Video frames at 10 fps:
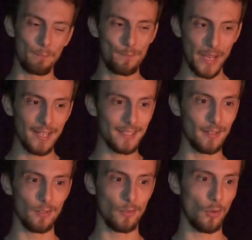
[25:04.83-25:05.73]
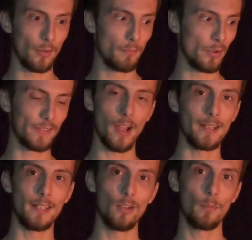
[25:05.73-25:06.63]
the best and not the most
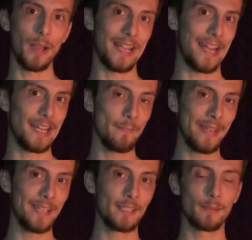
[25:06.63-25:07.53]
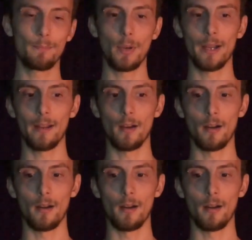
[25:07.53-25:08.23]
ideal by any means, but